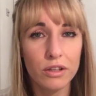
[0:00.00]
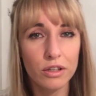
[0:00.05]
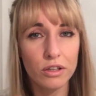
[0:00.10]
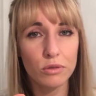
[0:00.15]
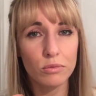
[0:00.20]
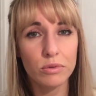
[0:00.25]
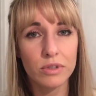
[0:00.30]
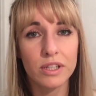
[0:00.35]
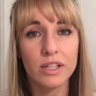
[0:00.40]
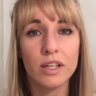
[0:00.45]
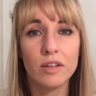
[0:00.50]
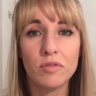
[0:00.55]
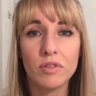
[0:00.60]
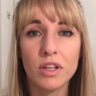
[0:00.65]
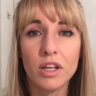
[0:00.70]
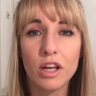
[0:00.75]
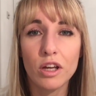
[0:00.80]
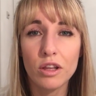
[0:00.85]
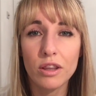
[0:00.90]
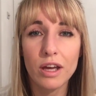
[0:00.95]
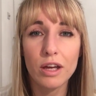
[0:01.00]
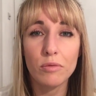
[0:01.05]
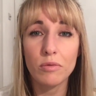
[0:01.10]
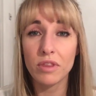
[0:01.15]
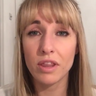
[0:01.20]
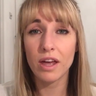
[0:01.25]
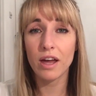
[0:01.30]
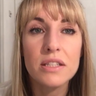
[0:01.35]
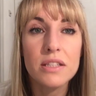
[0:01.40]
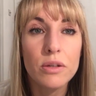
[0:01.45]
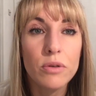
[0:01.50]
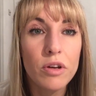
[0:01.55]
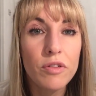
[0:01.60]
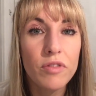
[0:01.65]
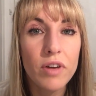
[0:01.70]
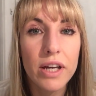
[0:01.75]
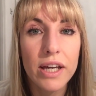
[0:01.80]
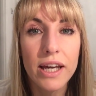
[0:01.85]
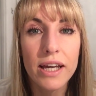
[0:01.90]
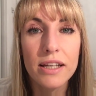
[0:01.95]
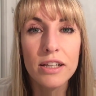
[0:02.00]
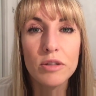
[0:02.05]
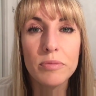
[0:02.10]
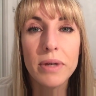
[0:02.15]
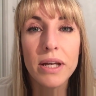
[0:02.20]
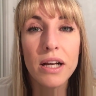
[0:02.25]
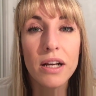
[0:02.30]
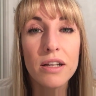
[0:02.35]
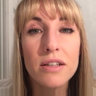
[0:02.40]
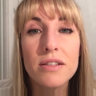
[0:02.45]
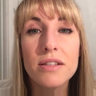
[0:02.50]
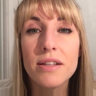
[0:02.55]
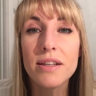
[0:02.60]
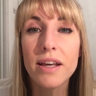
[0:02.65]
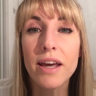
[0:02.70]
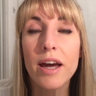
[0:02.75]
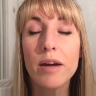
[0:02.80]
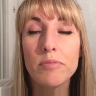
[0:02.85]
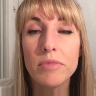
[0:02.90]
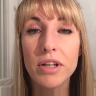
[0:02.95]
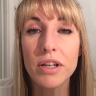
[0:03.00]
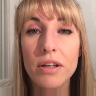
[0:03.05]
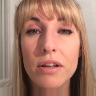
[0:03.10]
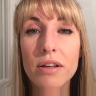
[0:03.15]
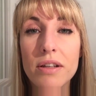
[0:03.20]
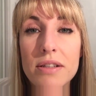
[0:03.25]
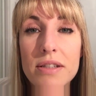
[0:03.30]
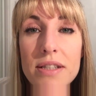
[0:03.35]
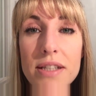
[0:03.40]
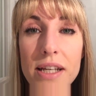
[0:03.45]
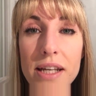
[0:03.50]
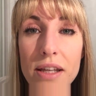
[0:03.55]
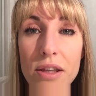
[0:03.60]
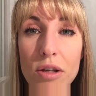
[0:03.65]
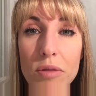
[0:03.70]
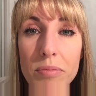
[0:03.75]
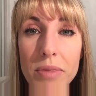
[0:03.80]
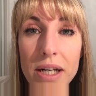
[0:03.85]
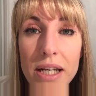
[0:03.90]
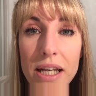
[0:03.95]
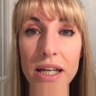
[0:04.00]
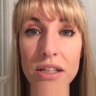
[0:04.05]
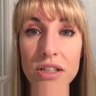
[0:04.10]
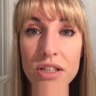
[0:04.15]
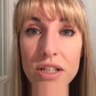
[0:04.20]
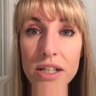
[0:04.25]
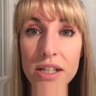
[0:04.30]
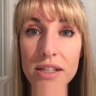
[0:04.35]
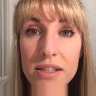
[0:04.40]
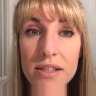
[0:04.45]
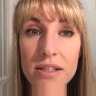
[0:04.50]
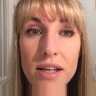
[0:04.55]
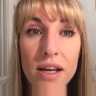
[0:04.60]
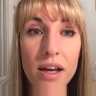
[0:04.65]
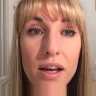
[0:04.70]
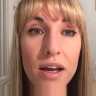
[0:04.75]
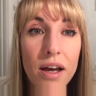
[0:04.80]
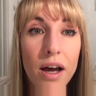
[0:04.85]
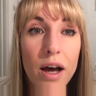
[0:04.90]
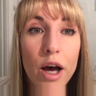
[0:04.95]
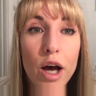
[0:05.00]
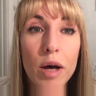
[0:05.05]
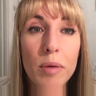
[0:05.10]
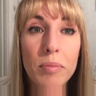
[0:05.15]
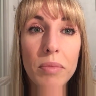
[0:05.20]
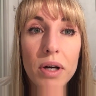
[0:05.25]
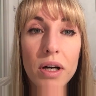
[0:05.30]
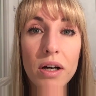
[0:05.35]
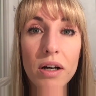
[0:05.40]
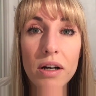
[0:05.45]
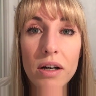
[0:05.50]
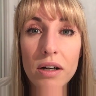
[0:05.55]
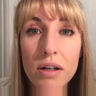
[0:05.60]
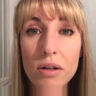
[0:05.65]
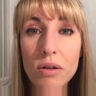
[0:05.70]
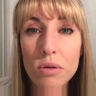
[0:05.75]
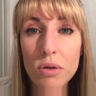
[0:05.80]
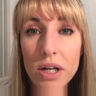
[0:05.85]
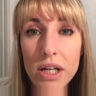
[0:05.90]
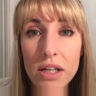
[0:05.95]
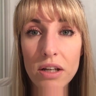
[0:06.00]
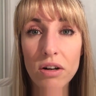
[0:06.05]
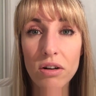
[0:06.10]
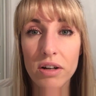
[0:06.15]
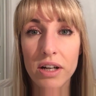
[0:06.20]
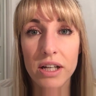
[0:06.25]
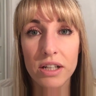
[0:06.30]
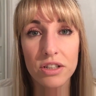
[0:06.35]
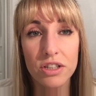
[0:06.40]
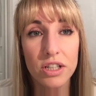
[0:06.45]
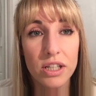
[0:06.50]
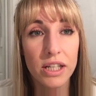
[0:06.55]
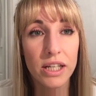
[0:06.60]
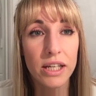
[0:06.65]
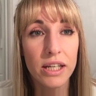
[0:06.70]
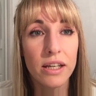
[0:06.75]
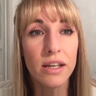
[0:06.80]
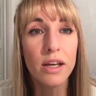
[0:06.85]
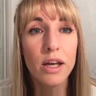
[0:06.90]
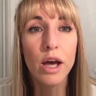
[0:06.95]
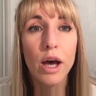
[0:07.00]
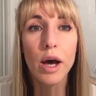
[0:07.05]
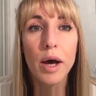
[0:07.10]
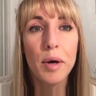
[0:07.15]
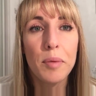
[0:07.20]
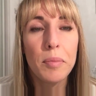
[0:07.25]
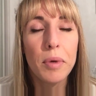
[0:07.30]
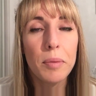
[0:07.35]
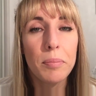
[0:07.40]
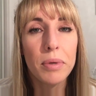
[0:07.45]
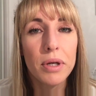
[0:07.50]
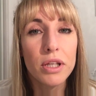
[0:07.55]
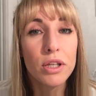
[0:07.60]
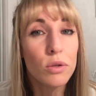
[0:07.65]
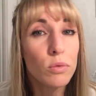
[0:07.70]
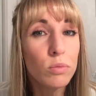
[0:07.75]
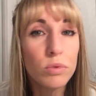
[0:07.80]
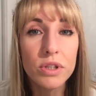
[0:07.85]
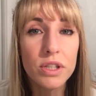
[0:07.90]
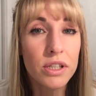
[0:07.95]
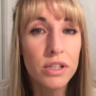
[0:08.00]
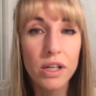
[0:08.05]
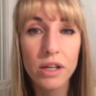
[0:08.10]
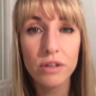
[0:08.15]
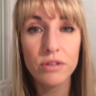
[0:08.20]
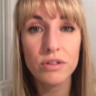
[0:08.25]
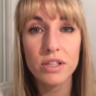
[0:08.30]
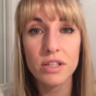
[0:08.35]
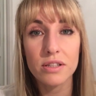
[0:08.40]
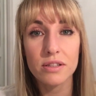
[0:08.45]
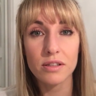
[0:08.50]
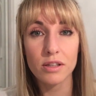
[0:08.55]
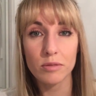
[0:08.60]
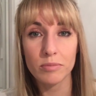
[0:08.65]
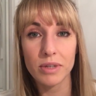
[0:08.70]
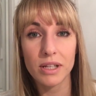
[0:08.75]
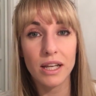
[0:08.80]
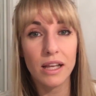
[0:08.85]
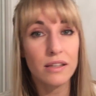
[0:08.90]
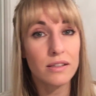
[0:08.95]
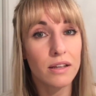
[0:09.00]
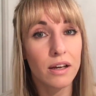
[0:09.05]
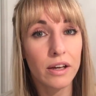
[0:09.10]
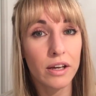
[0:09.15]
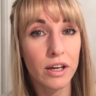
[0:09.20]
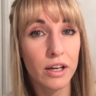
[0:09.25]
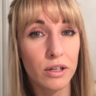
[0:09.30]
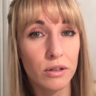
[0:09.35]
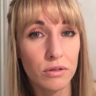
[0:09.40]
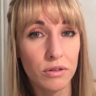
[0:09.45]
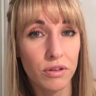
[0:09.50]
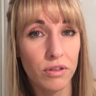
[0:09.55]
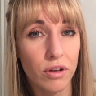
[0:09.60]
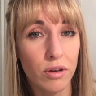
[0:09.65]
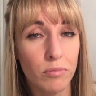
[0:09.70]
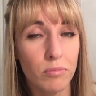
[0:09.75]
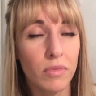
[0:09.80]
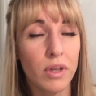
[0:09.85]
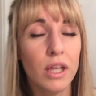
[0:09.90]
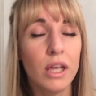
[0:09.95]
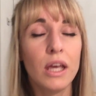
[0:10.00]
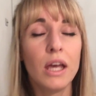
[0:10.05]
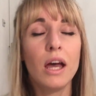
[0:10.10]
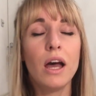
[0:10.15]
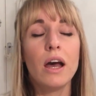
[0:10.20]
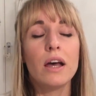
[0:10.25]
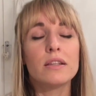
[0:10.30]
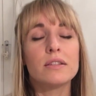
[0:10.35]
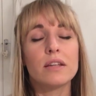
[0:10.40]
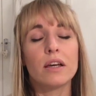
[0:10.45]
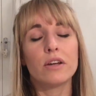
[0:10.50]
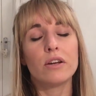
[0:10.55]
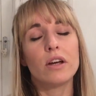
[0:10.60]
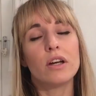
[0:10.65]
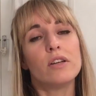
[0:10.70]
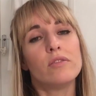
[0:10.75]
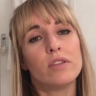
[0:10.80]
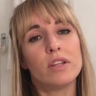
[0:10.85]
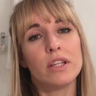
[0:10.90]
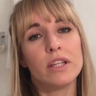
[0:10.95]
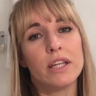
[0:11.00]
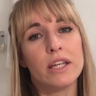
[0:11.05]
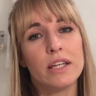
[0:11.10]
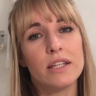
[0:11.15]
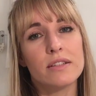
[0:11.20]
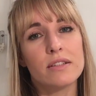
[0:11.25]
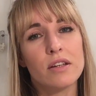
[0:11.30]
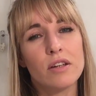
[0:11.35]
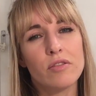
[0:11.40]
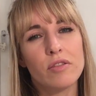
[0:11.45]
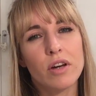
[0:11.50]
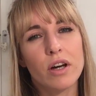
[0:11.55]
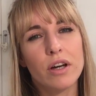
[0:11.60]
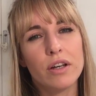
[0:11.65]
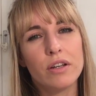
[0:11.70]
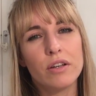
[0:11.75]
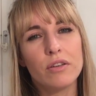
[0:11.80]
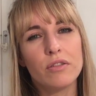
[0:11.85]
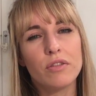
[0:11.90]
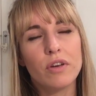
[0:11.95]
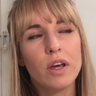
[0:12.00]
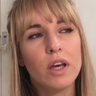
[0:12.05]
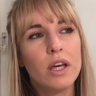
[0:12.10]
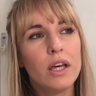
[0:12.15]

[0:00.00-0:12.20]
that you wouldn't even know they were there. So if I get a little bit close to the camera, you can see that my lashes are quite long actually, but you wouldn't notice them unless I curled them. So over the years I've kind of